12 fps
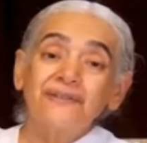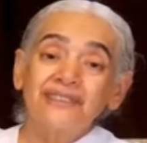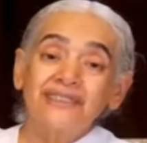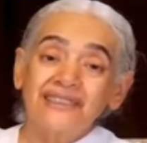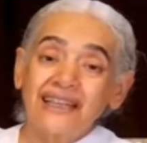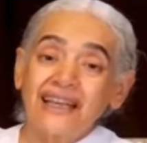
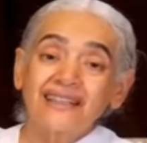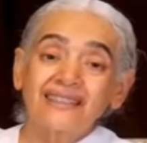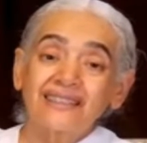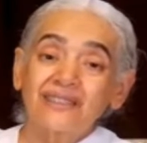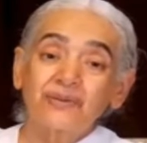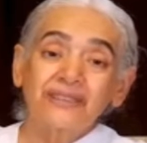different
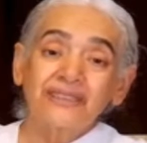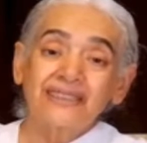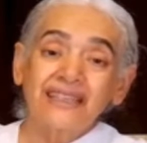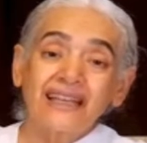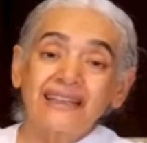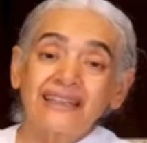texts, it would
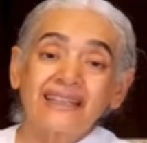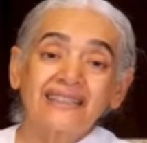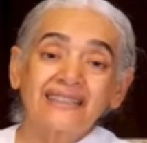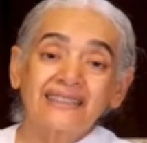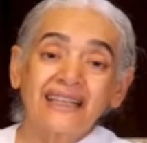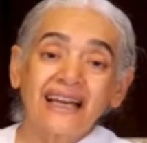say
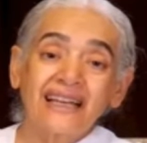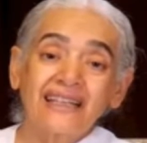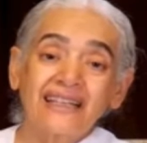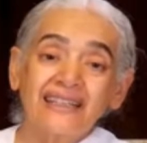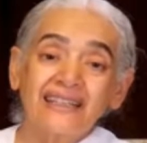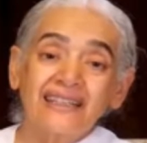things
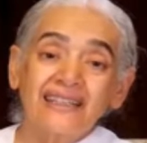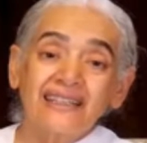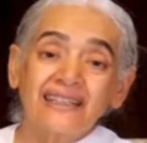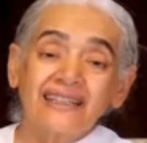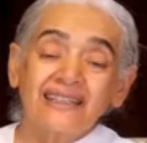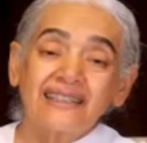like,
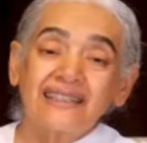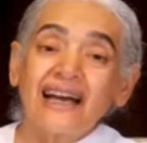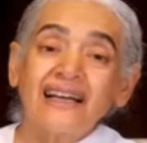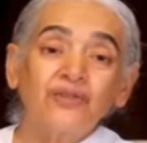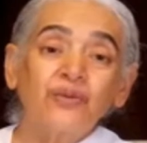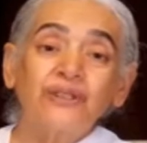
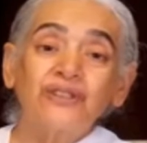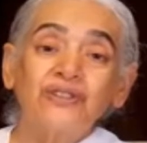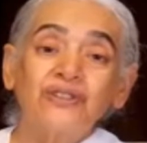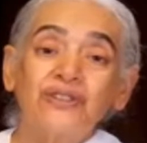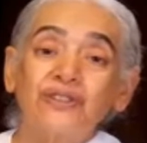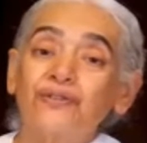that
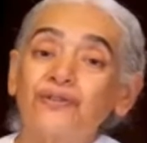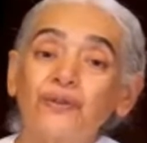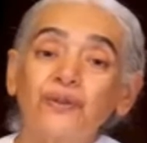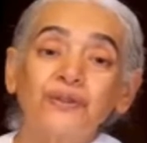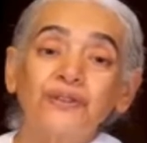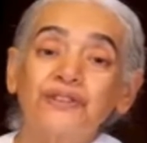which the
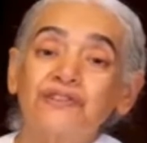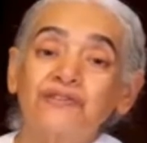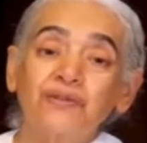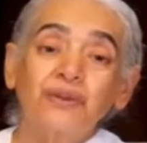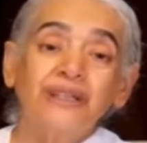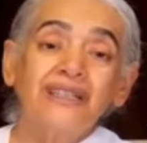force
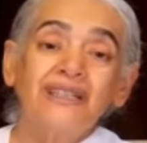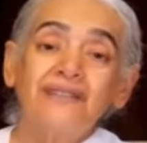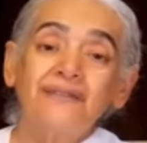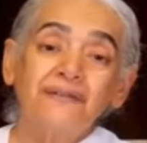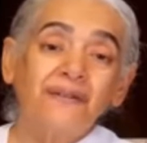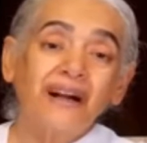of
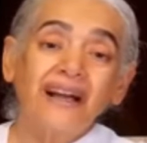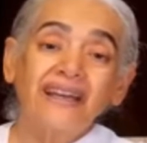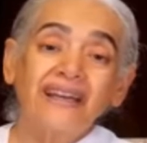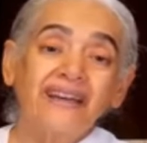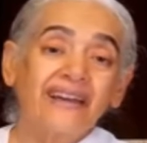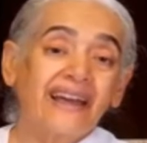wind,
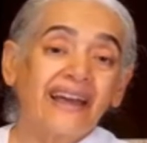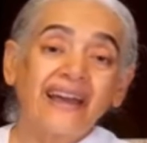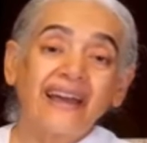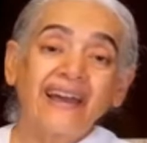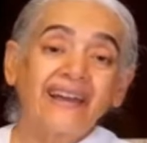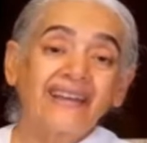fire,
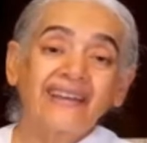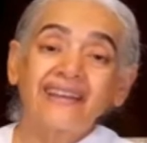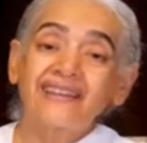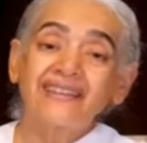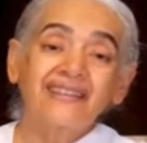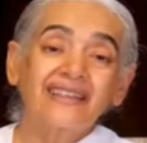air,
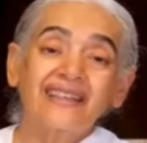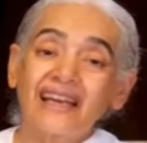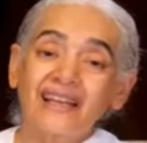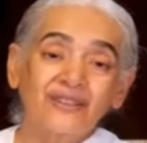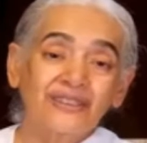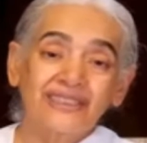ether
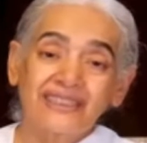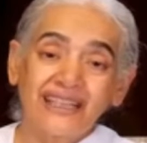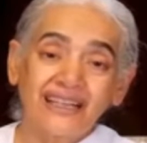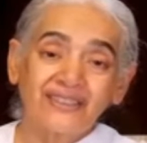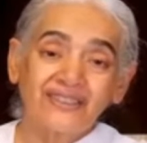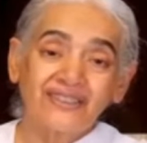cannot
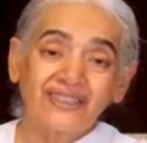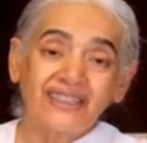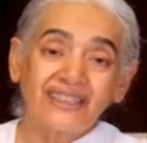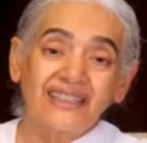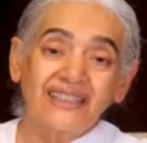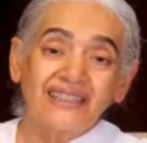touch,